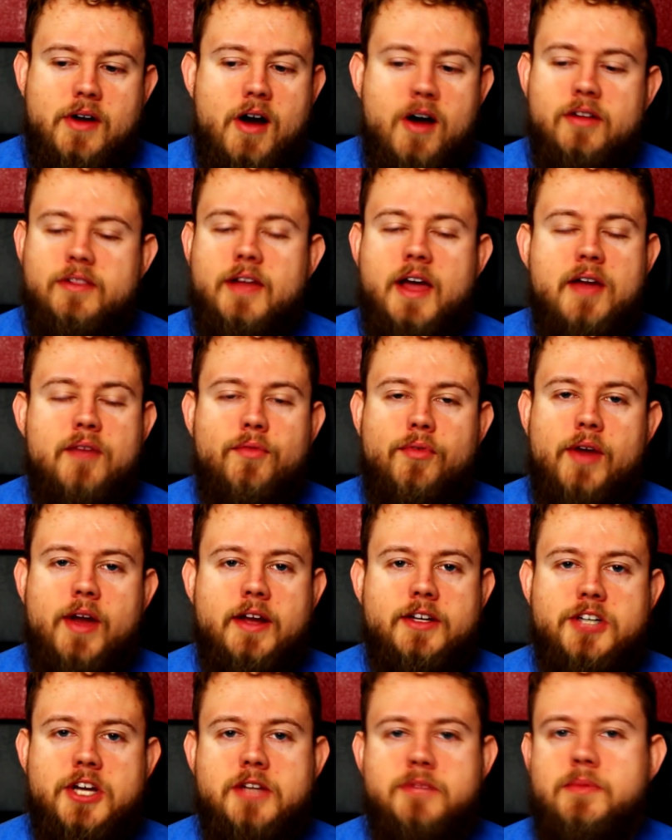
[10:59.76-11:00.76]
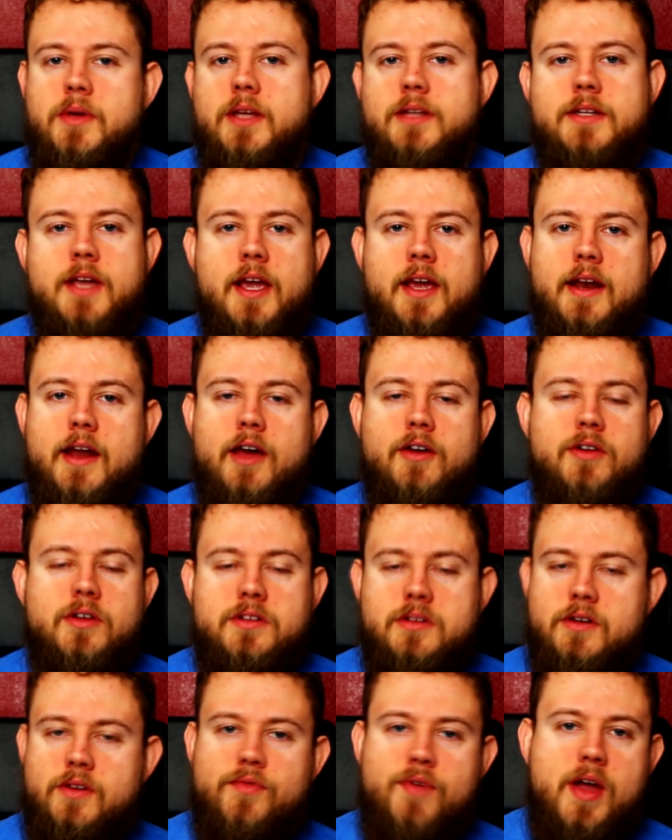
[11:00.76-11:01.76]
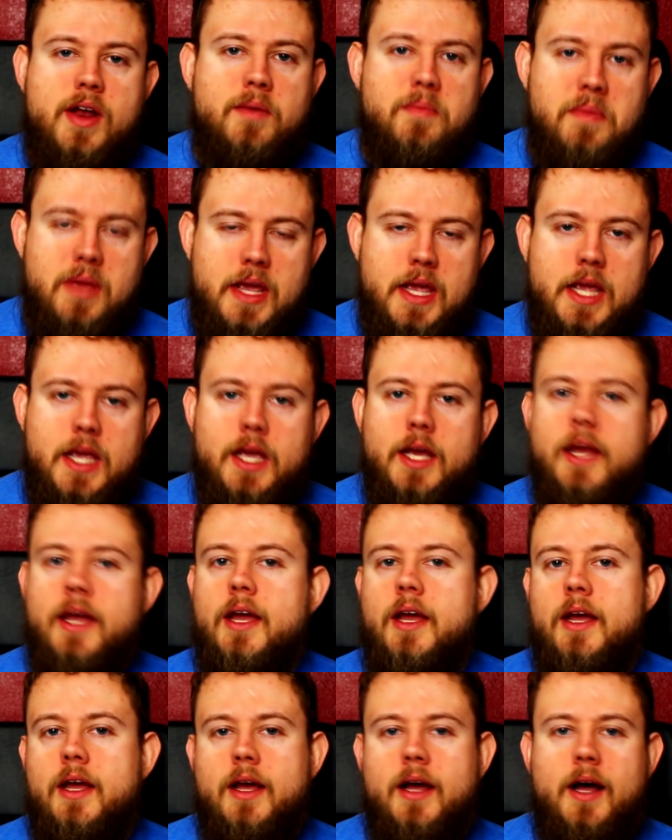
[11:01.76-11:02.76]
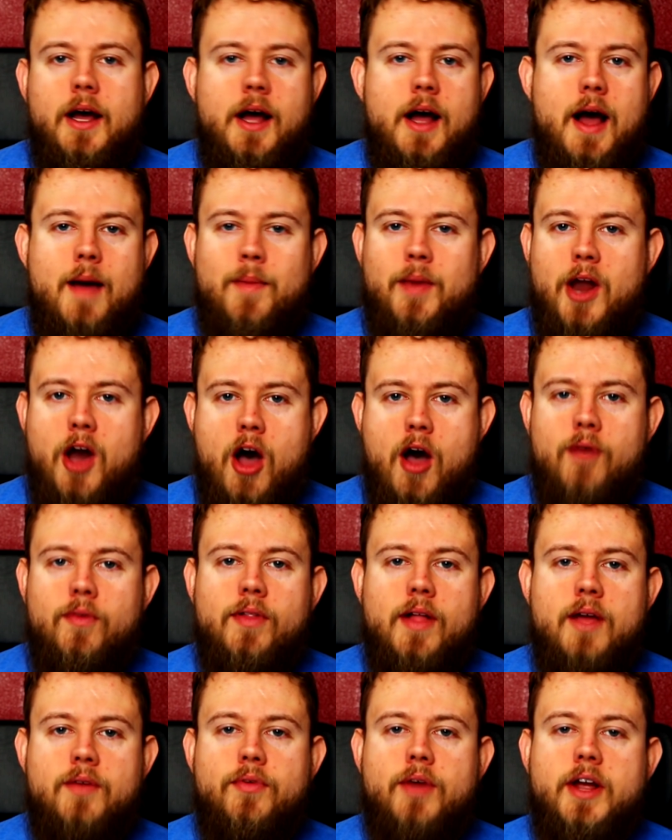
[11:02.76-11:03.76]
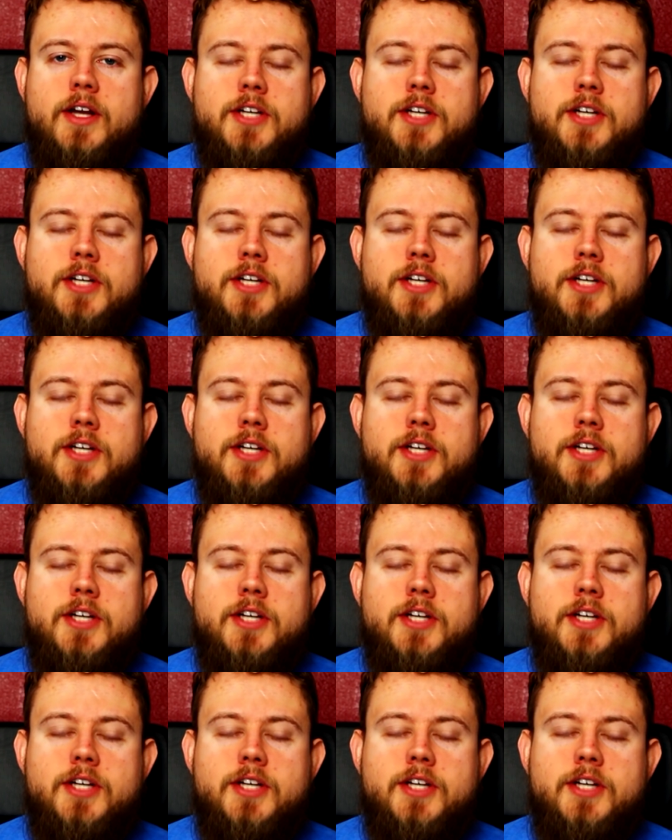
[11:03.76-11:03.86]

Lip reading: online franchise being taken out doesn't affect me. I'm an offline